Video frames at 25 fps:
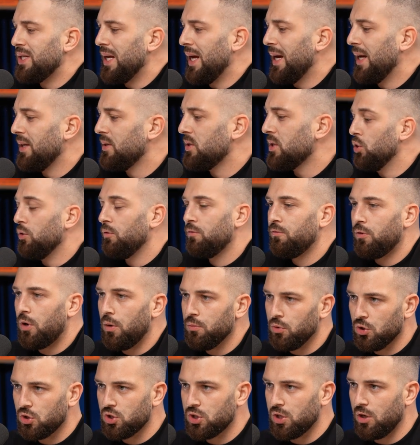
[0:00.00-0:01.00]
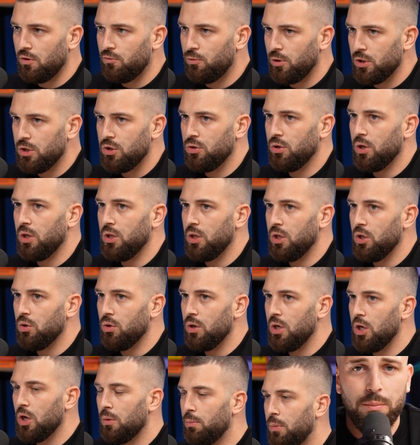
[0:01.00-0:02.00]
that you inform yourself once you're in the
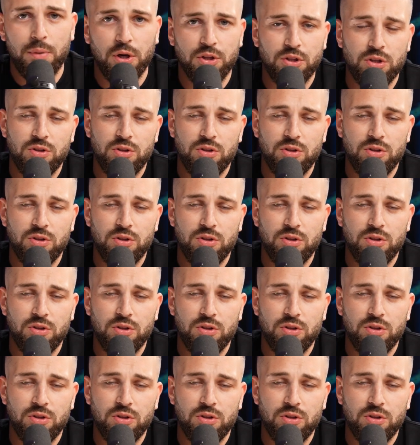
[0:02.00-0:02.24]
UAE about